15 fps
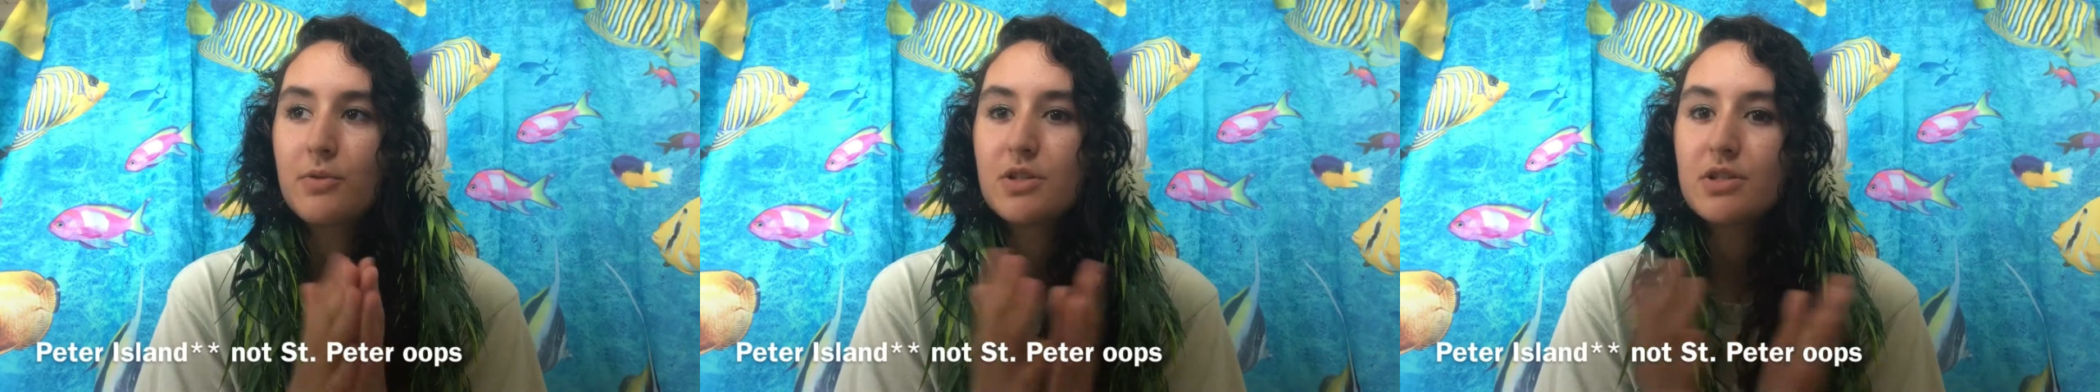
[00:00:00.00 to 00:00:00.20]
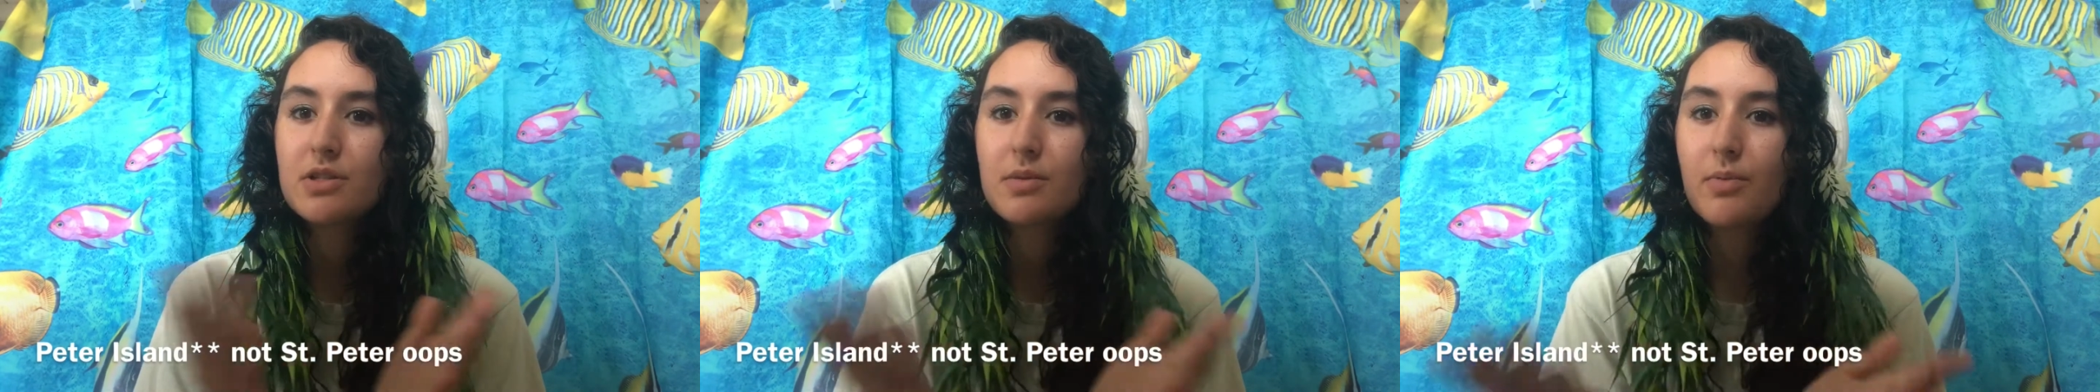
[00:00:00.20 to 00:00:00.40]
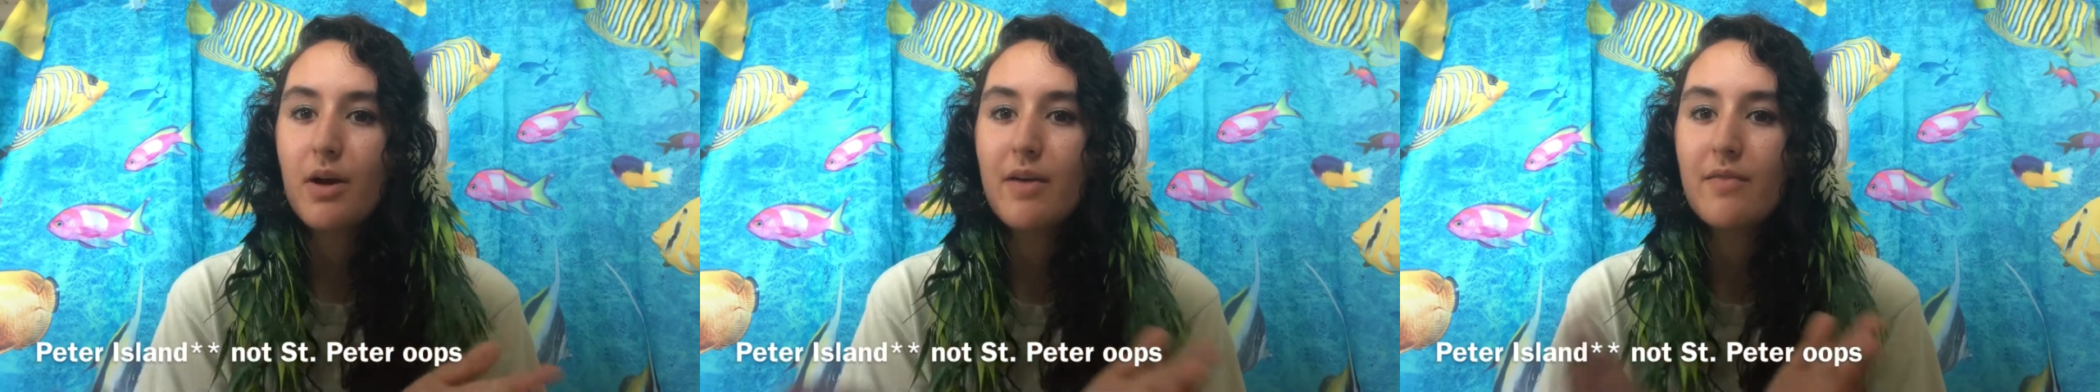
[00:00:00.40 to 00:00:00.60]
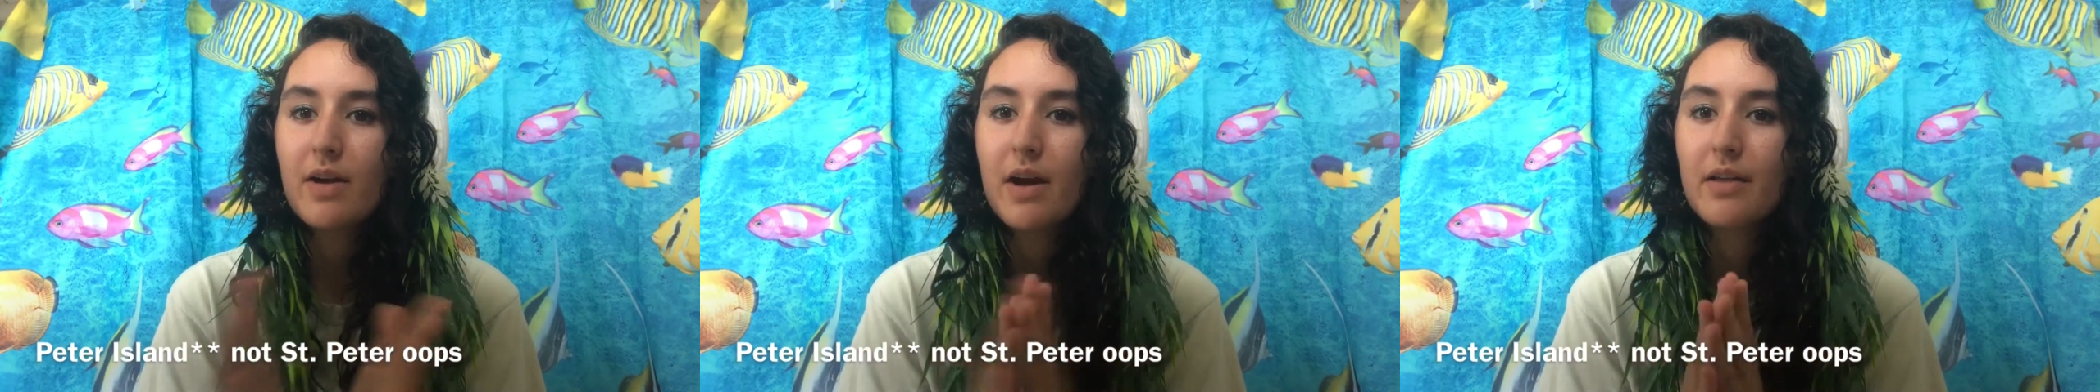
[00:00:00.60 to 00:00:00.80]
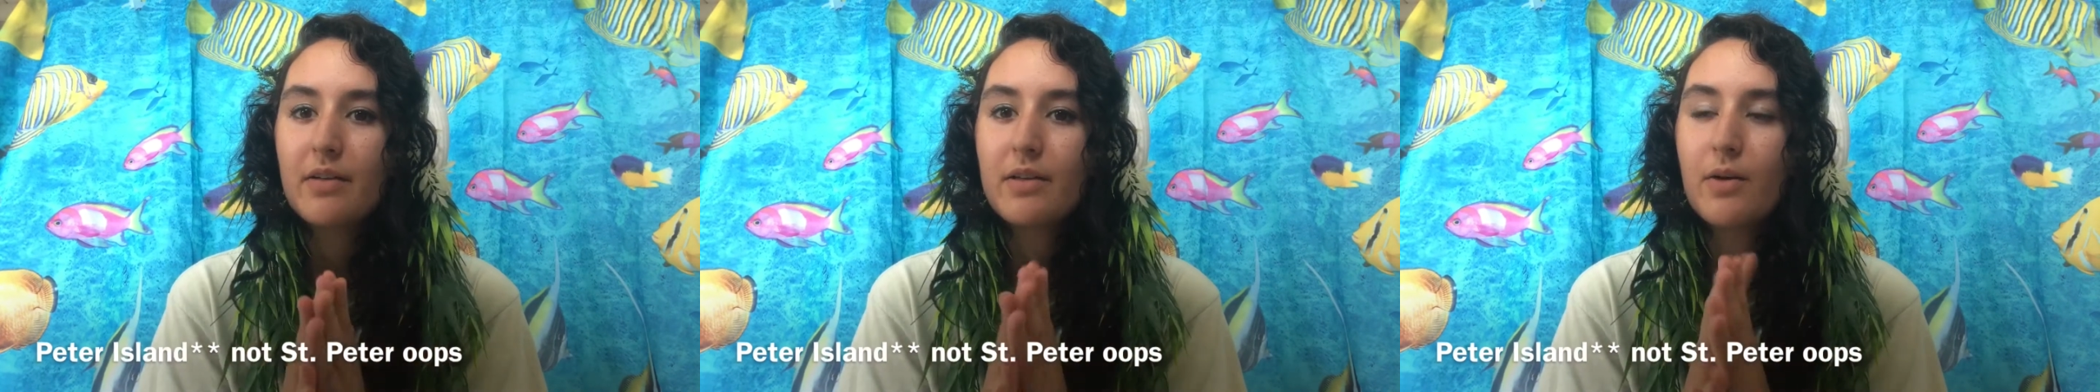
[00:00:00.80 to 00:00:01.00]
which is the private
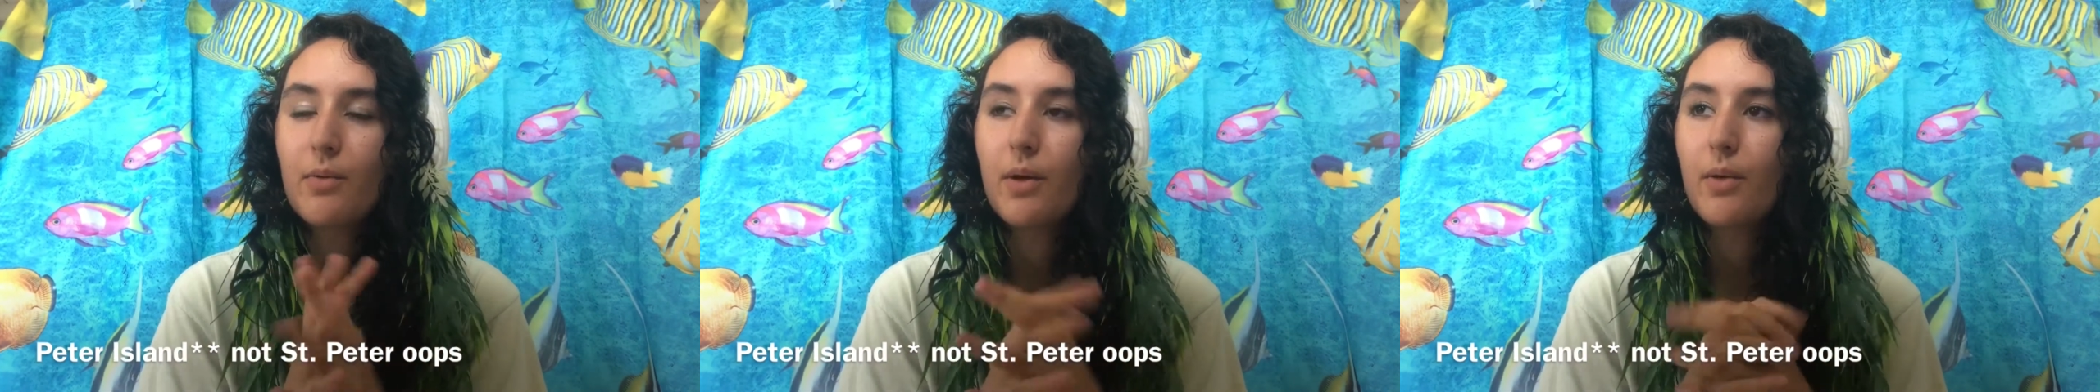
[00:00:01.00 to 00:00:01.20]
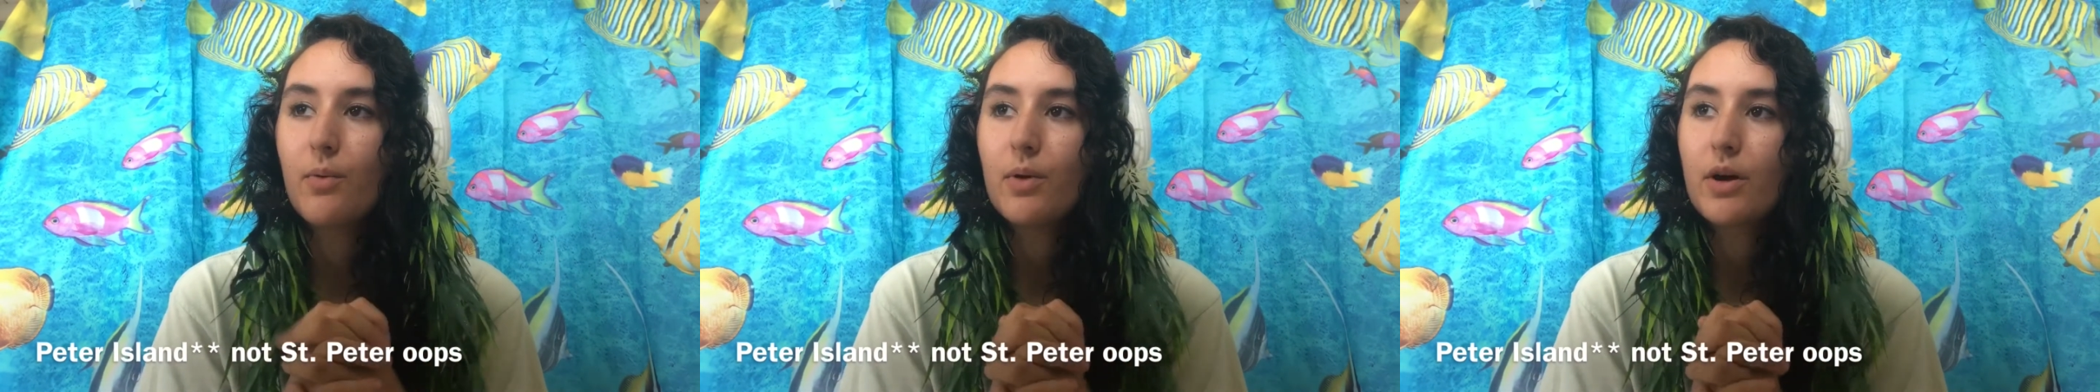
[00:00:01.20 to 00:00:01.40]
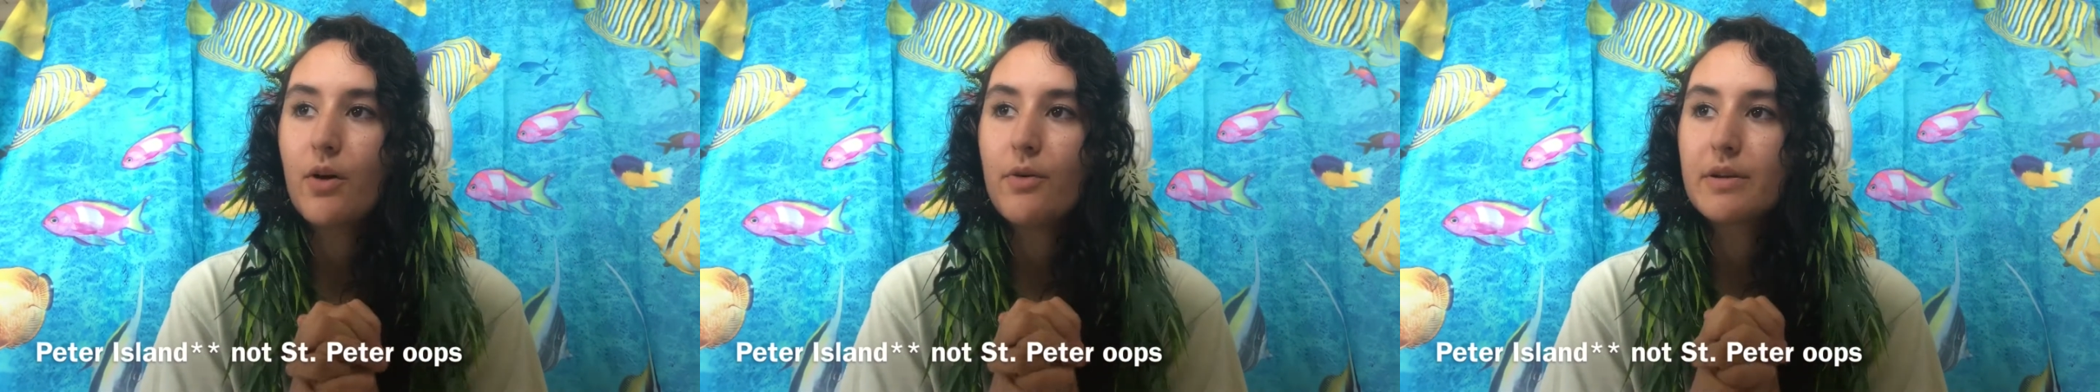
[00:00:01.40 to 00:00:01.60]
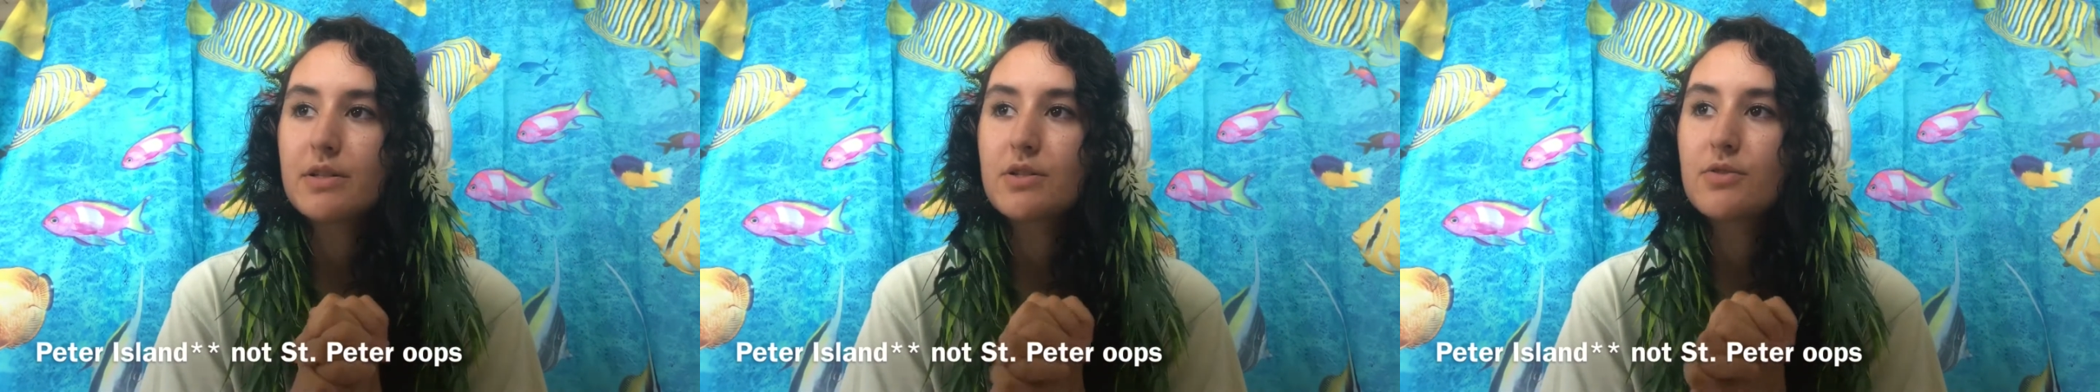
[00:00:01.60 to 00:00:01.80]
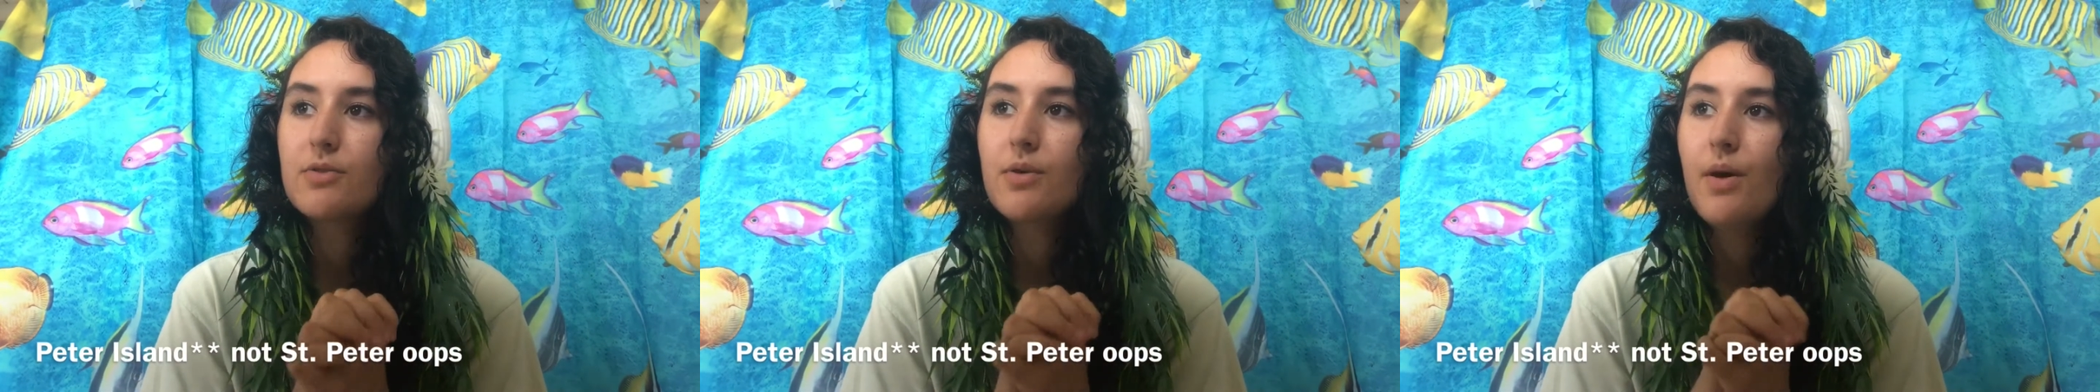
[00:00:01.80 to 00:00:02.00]
island that we were going
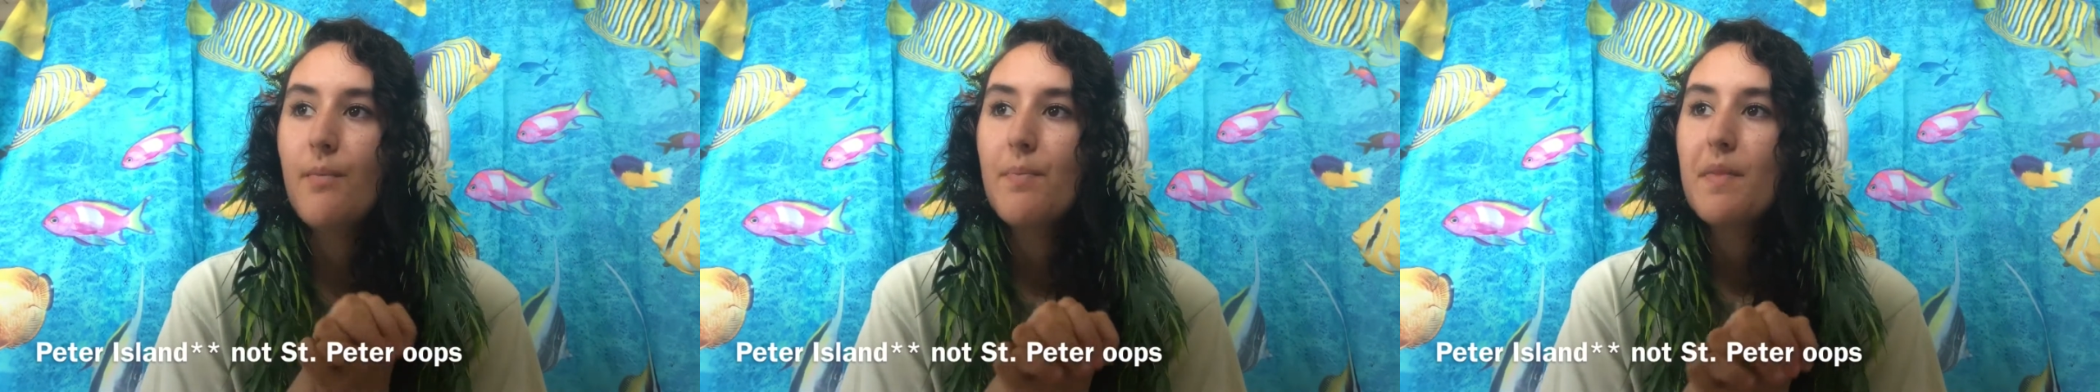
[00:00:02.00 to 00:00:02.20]
to,